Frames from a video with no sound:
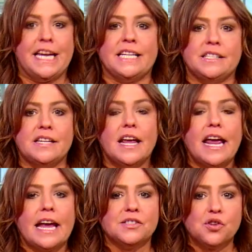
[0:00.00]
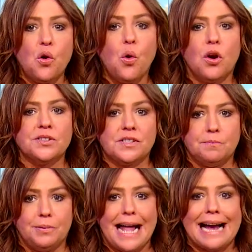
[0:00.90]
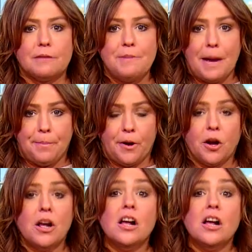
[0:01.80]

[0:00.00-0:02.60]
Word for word: heat is coarse black pepper.